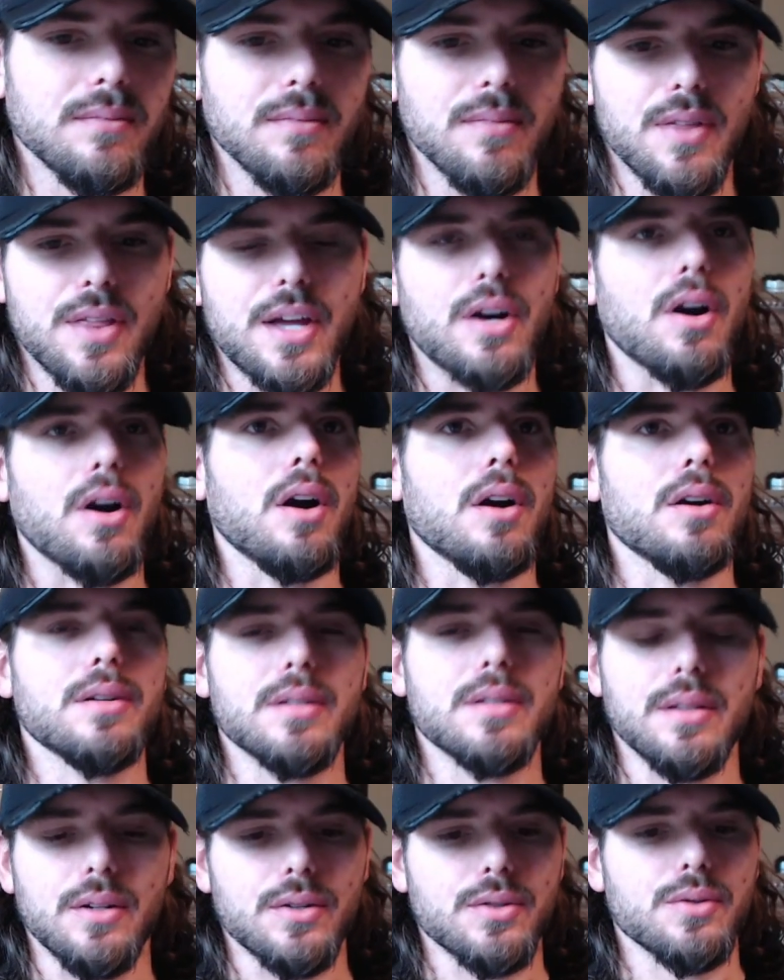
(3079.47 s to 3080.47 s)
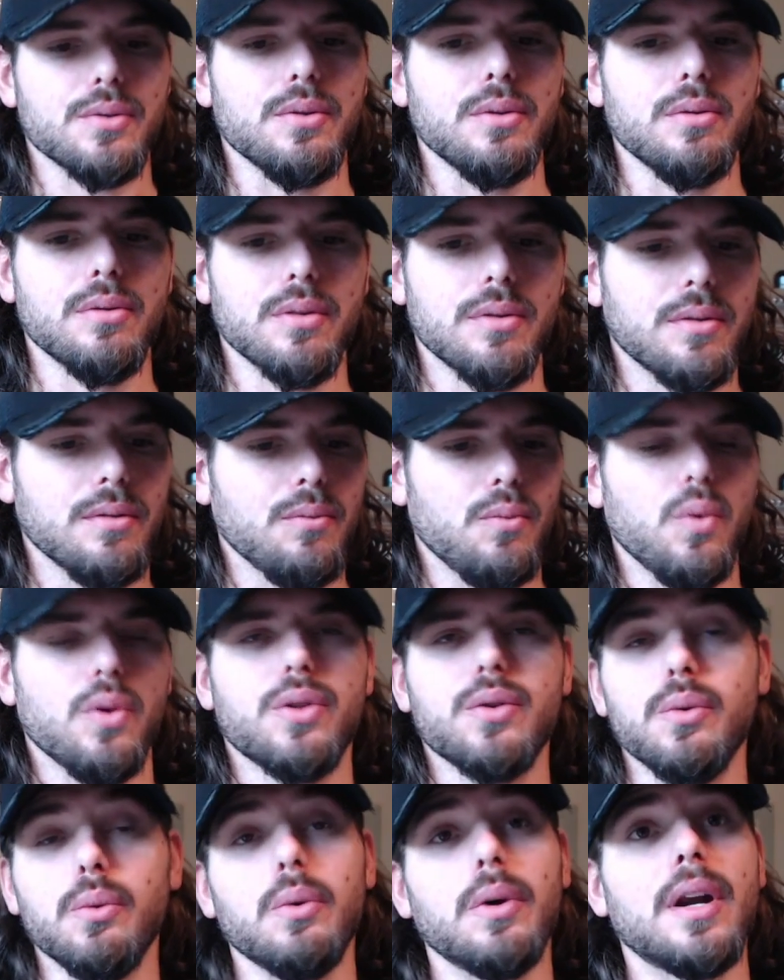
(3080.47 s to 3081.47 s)
their art and their truth
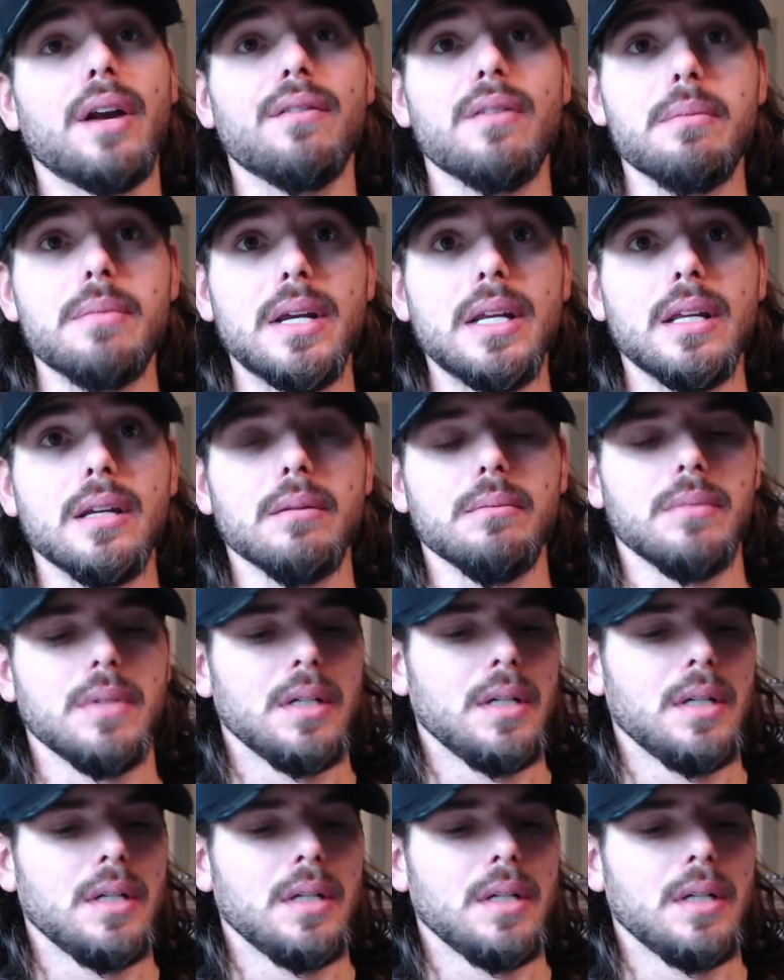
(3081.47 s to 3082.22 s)
through whatever medium.